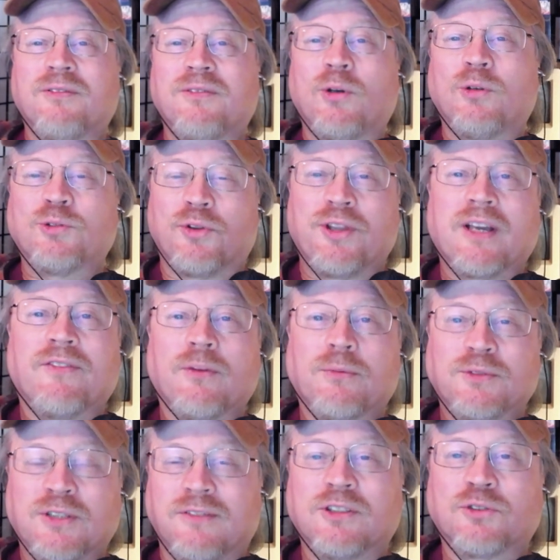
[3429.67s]
those who think of
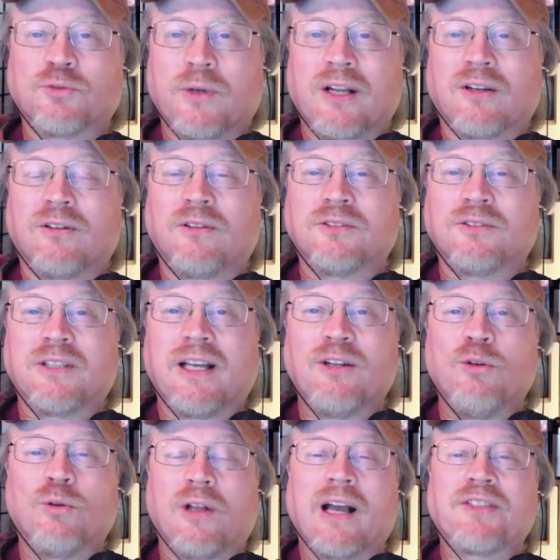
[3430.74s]
themselves as radicals and
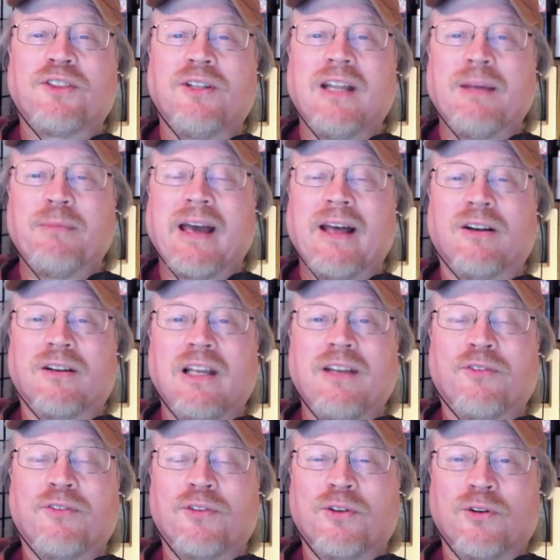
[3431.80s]
who like the name anarchy
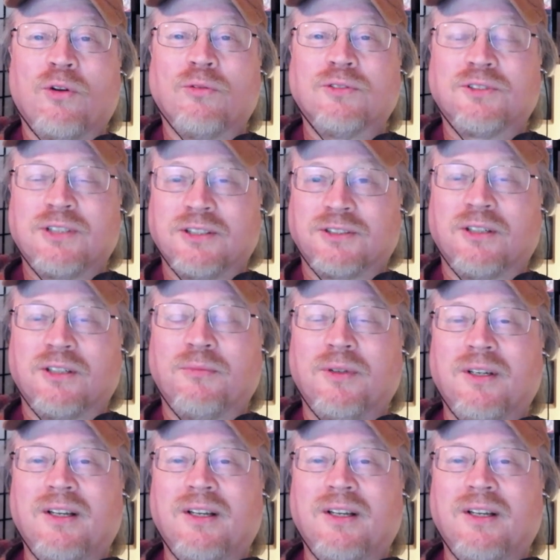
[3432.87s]
for their own system,